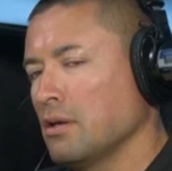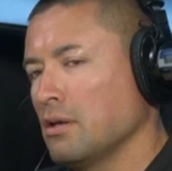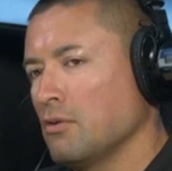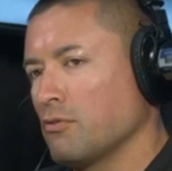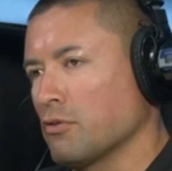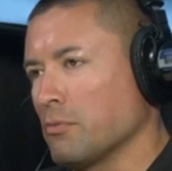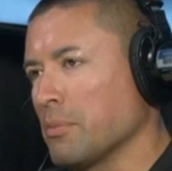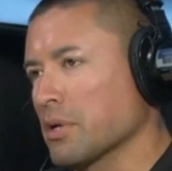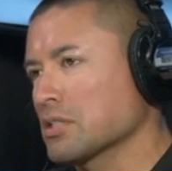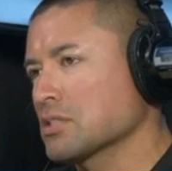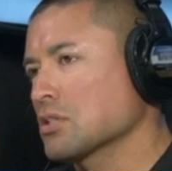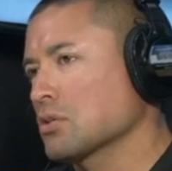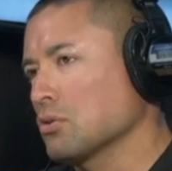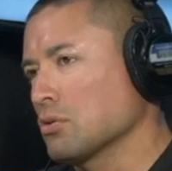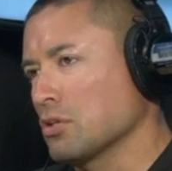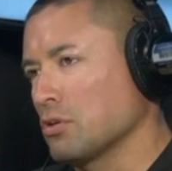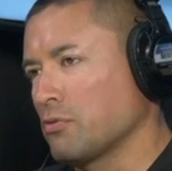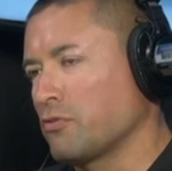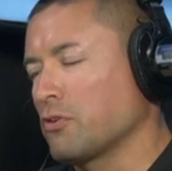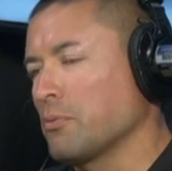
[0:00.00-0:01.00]
from Mexico.
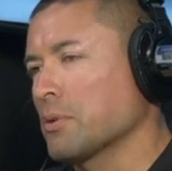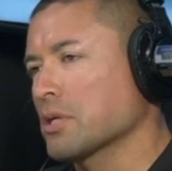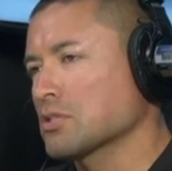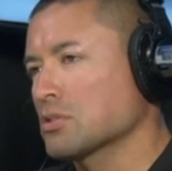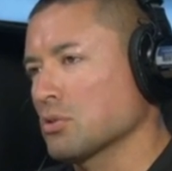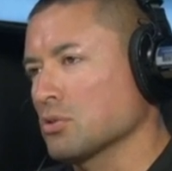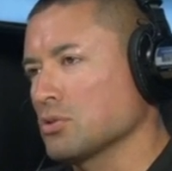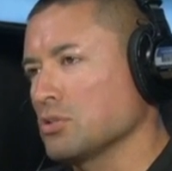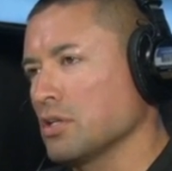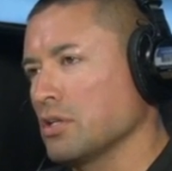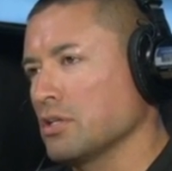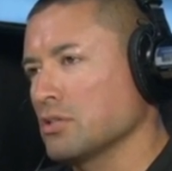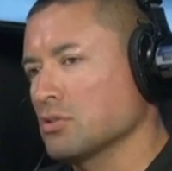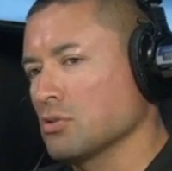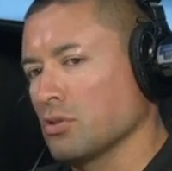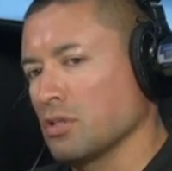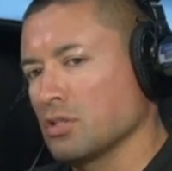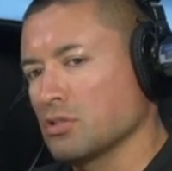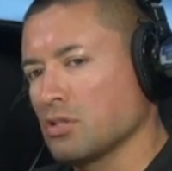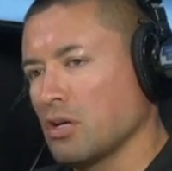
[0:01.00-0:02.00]
They're from Mexico City,
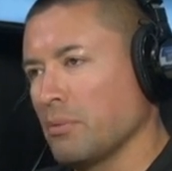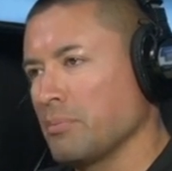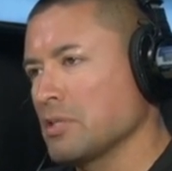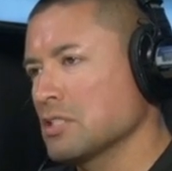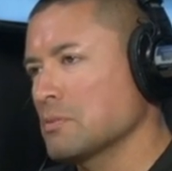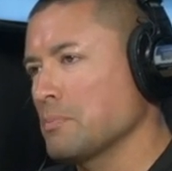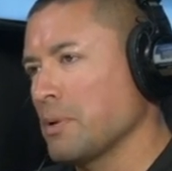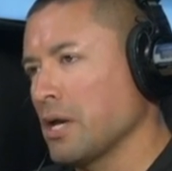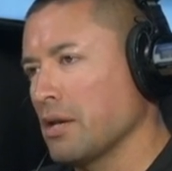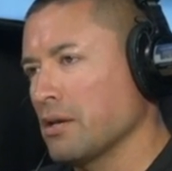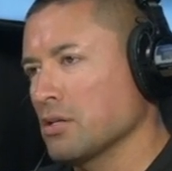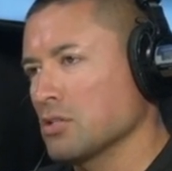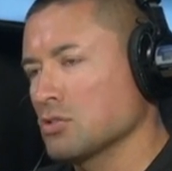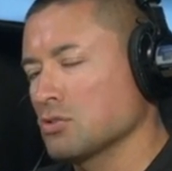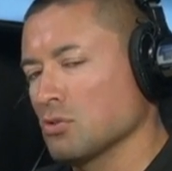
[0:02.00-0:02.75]
so they taught me Spanish.